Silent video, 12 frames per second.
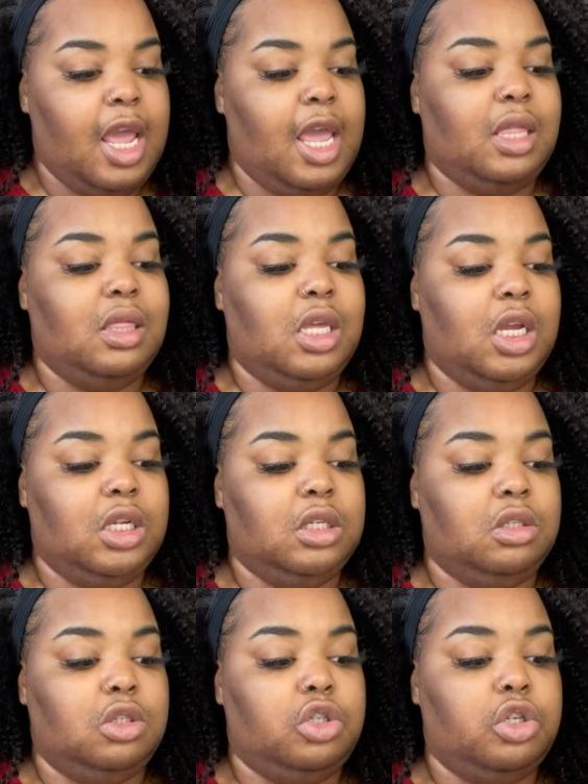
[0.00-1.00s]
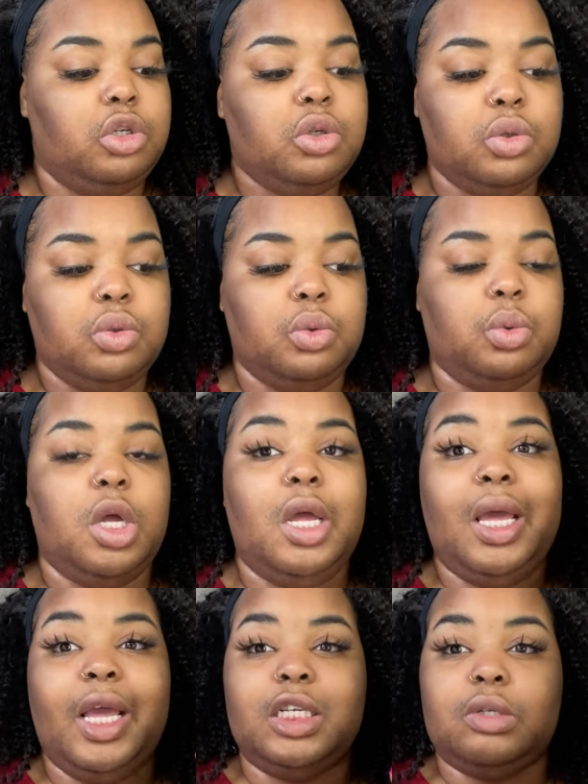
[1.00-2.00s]
And then two,
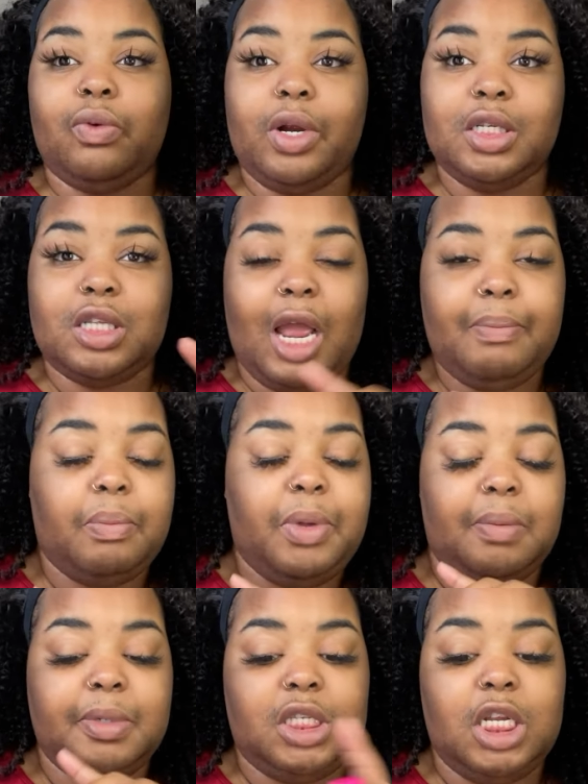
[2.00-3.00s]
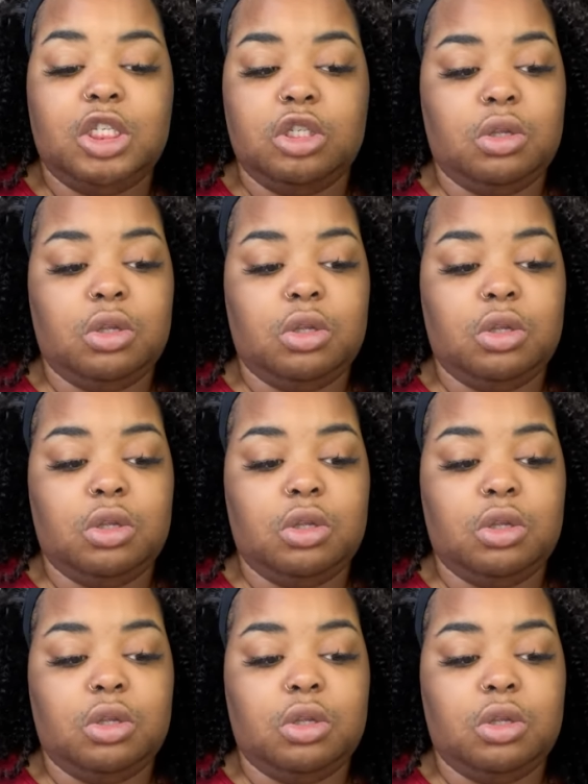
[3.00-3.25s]
as far as hyperpigmentation,